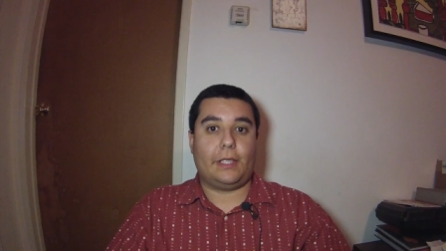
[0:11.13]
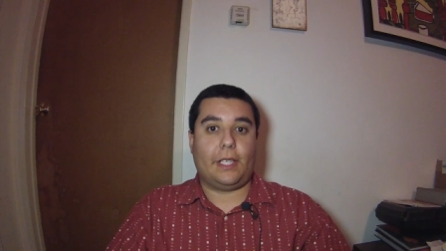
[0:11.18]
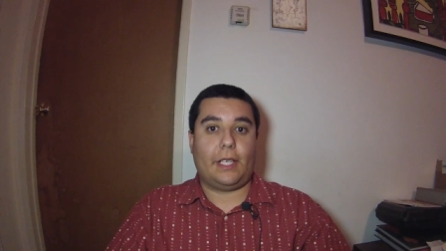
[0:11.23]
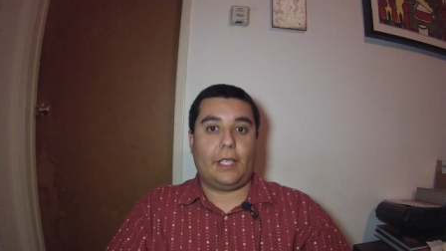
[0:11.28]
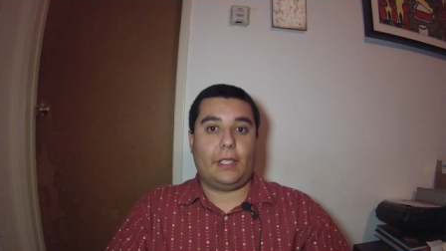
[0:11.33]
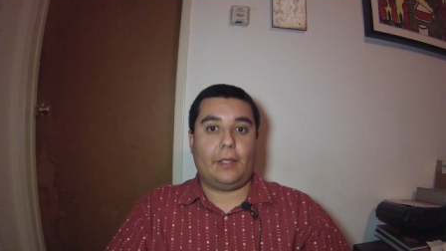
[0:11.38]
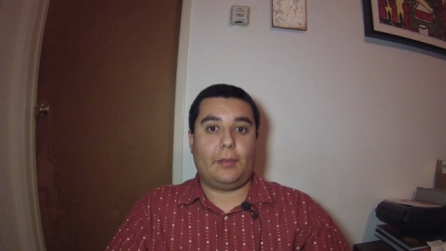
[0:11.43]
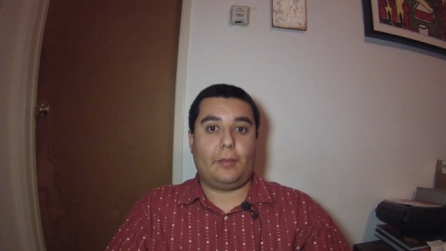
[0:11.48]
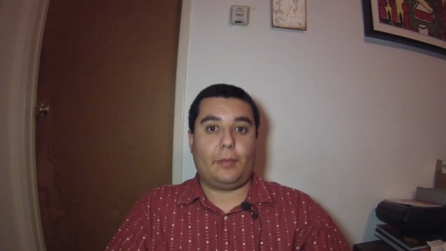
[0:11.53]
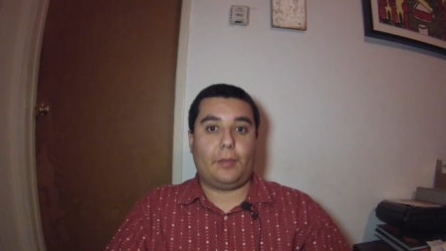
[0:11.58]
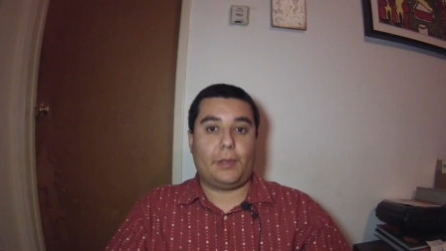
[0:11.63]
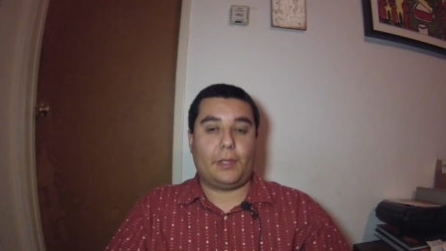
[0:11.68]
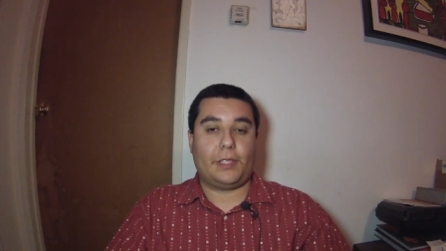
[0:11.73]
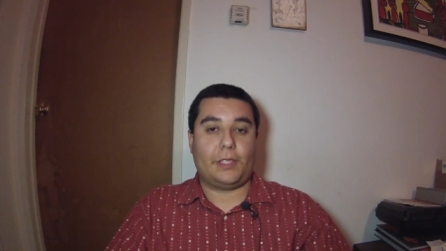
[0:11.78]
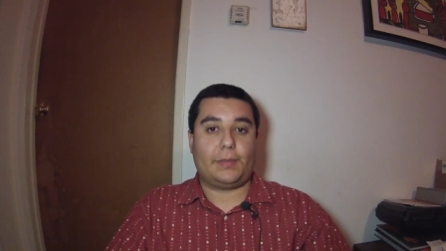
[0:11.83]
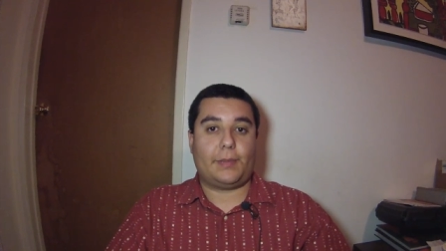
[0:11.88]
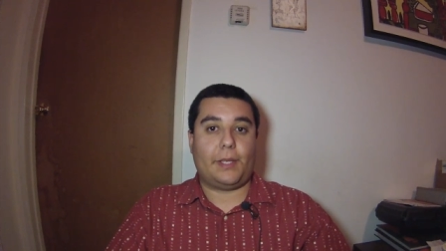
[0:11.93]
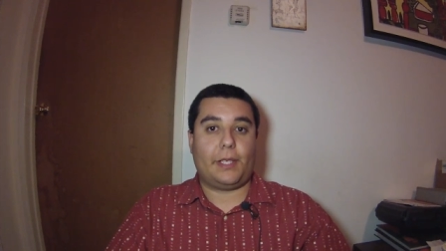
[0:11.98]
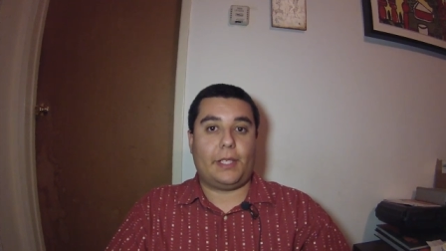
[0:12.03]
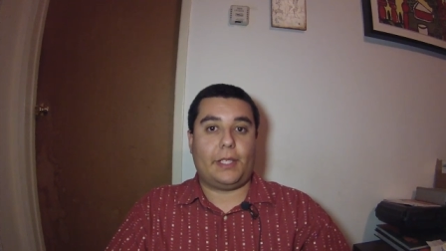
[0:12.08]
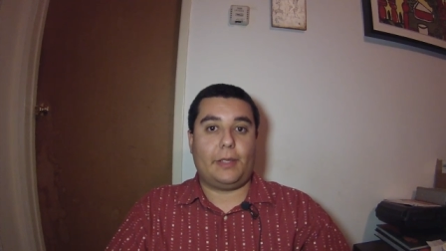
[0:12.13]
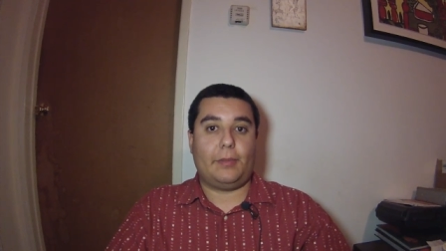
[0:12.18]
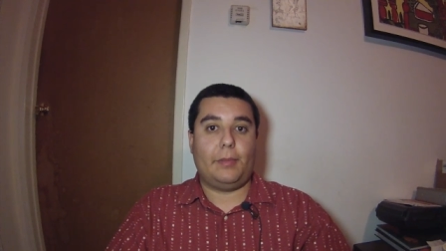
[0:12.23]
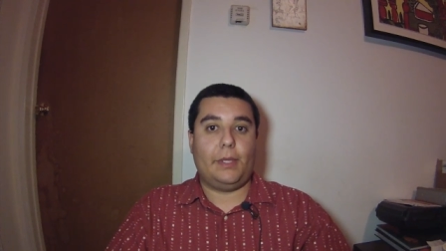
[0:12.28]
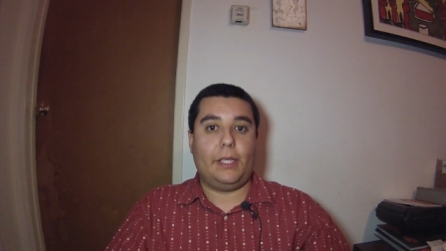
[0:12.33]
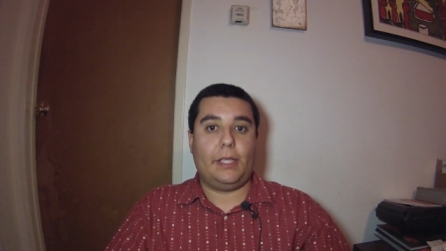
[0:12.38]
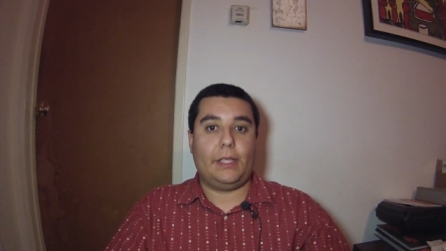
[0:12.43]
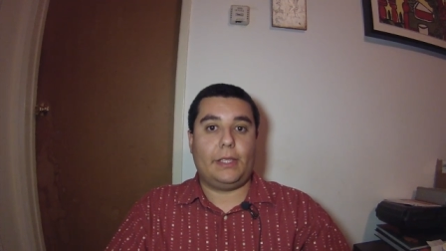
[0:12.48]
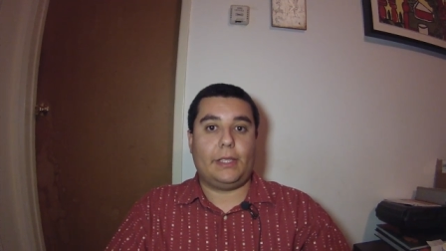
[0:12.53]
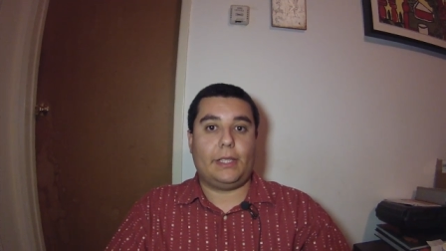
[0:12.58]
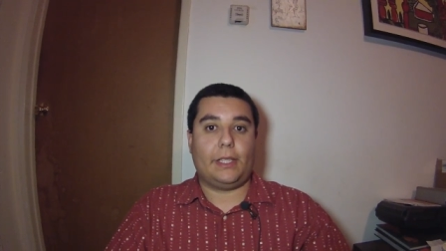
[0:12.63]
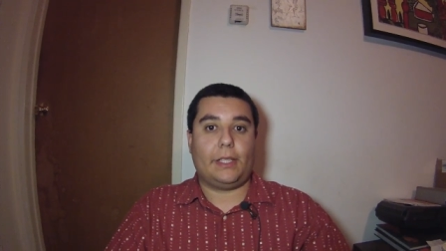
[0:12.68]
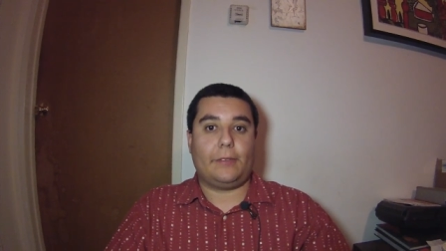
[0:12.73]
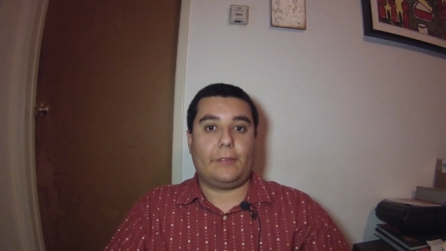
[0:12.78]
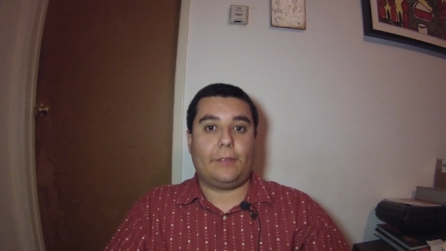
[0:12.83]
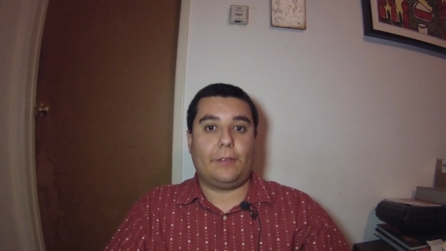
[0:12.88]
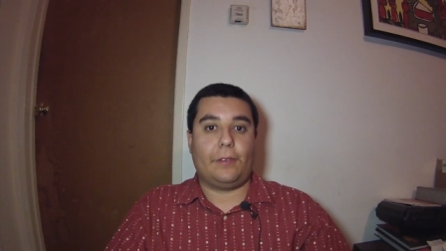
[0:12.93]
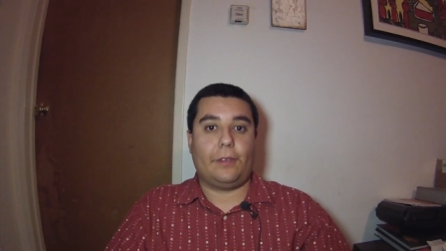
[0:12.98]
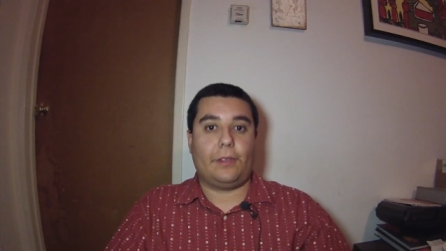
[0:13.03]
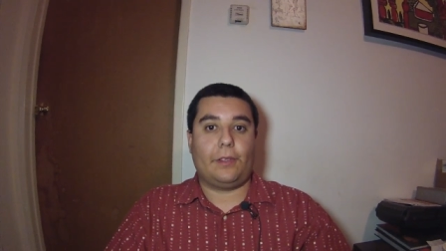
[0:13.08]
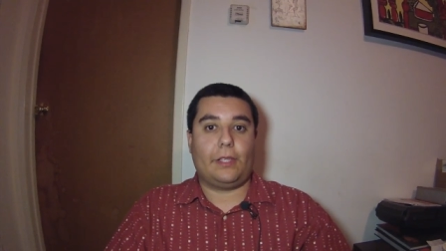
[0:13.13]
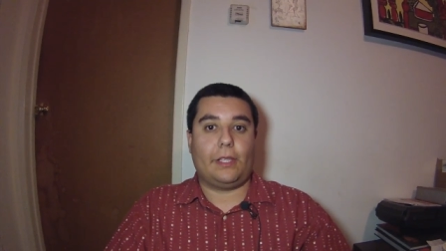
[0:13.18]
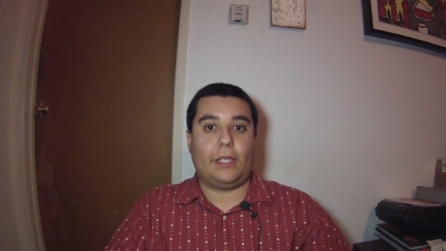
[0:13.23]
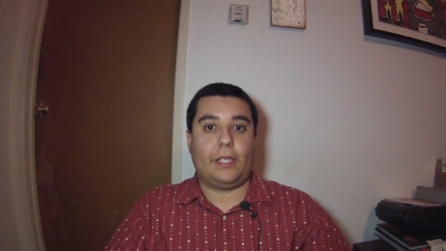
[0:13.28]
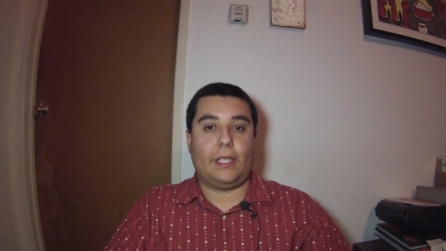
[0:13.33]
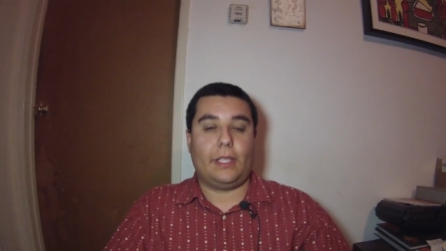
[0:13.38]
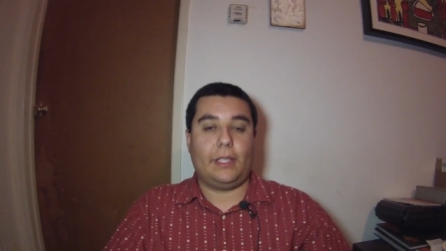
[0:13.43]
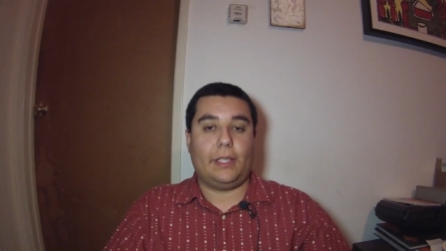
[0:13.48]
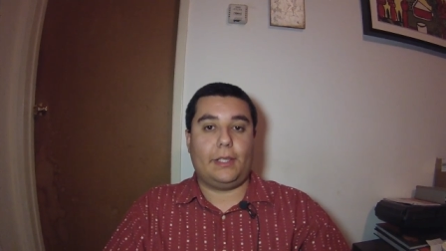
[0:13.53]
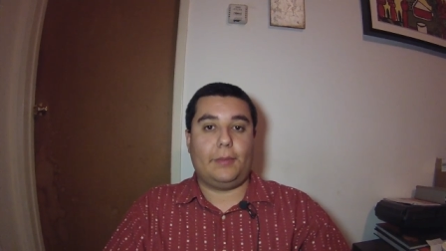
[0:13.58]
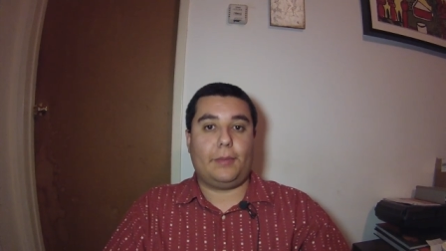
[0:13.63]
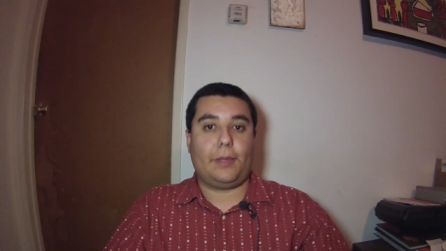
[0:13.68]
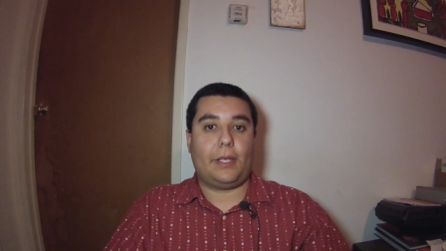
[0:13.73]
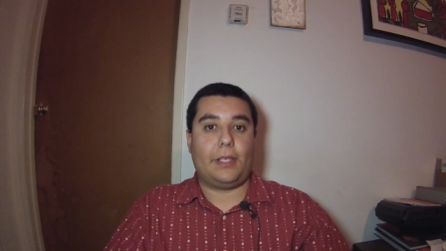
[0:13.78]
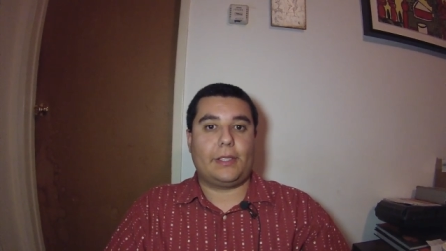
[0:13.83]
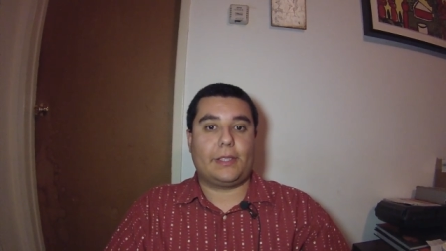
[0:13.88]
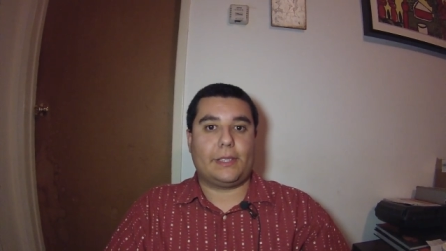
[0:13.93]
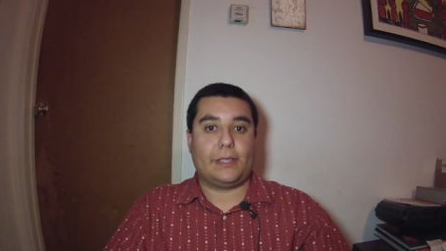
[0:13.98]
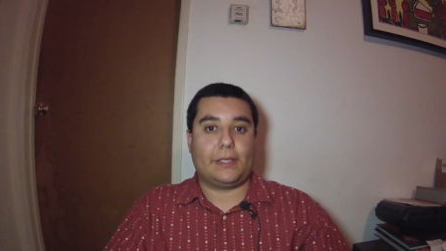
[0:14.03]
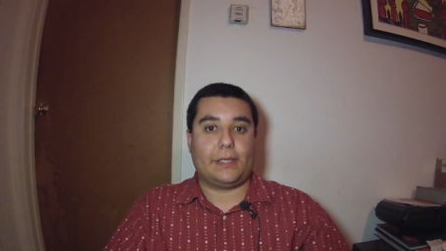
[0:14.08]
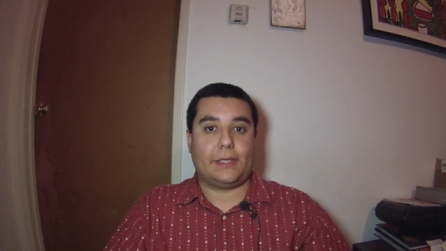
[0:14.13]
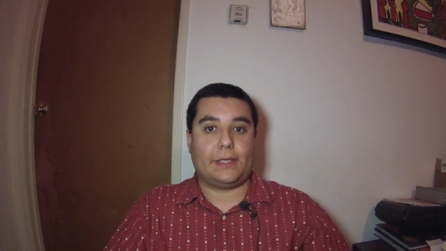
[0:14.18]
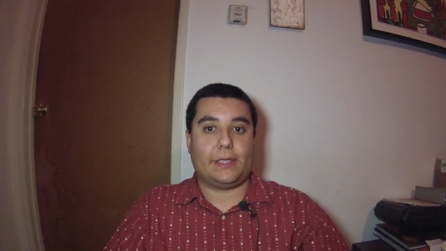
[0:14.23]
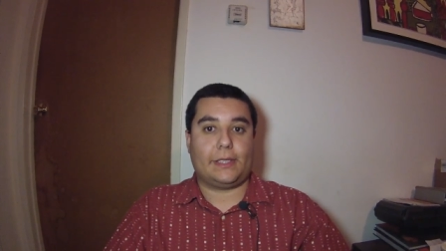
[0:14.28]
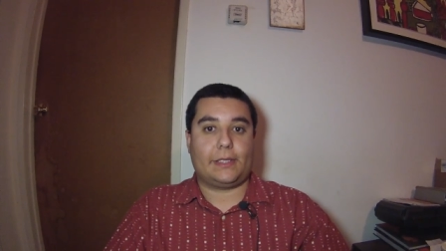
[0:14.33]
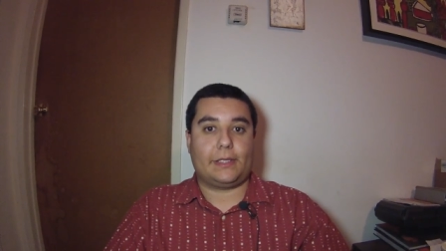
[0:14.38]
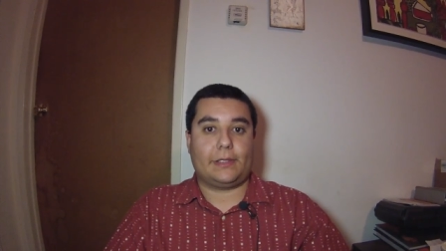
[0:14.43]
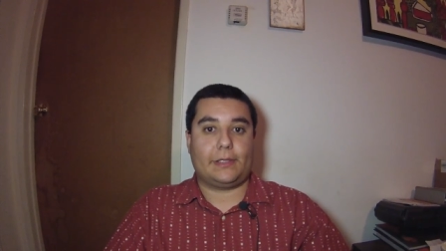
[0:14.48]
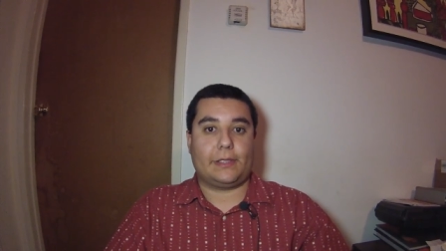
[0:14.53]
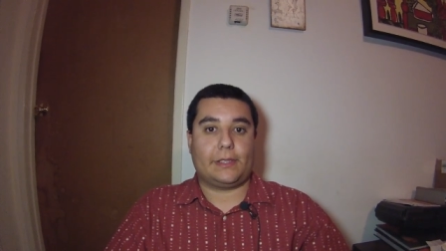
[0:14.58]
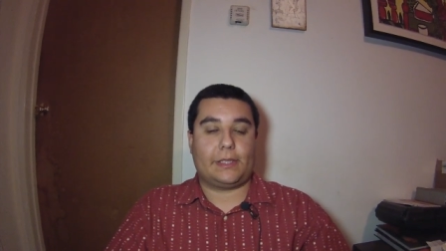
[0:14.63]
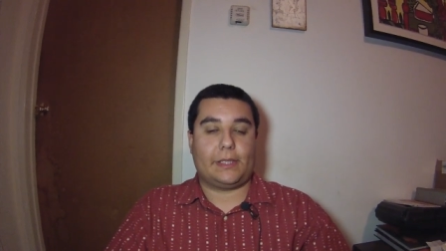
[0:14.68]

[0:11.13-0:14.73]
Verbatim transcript: and participated in Media Day for the Inland Empire sixty-sixers,